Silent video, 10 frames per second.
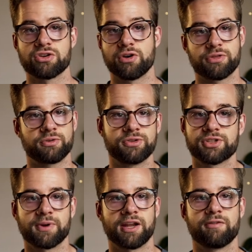go through
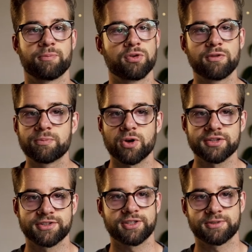some kind of approval
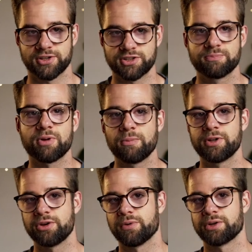process because you
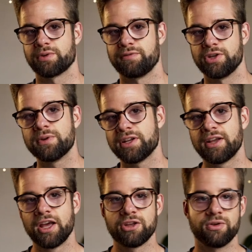probably want to review it,
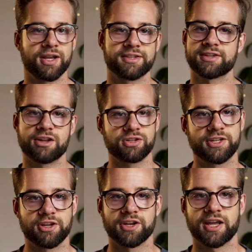you can schedule
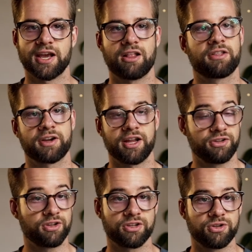it on the calendar
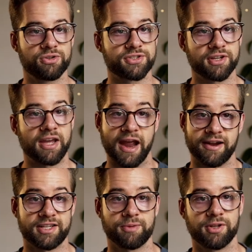and you can use the
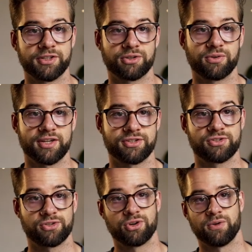Airtable
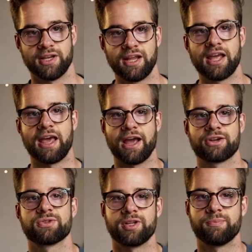integrations to go and
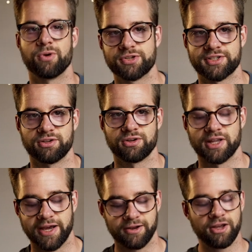actually post it
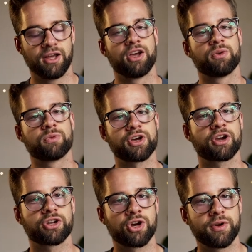online. We're not
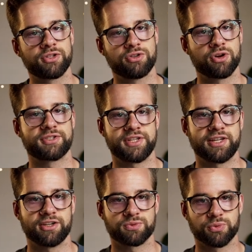going to go into those
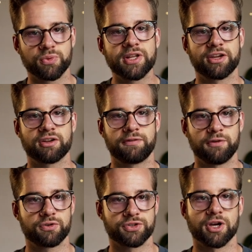details, we're really going to
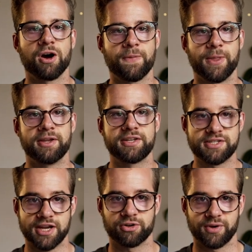focus on the
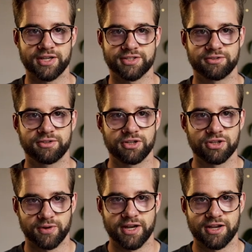generation
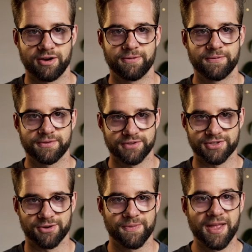right now.
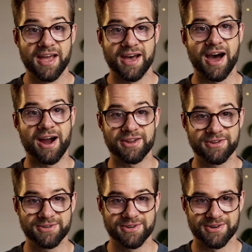So are
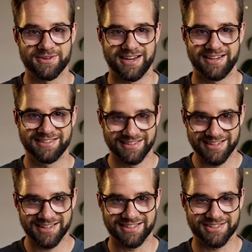you ready?
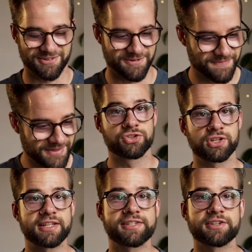Let's go.
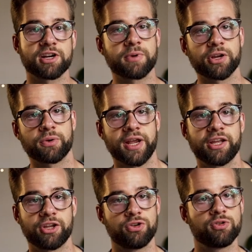So let's start by
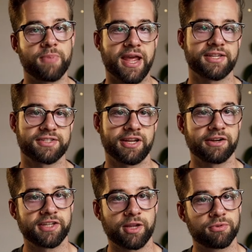creating a new base in
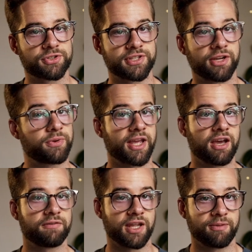Airtable so that we
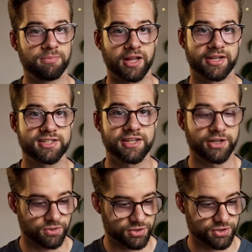have a blank slate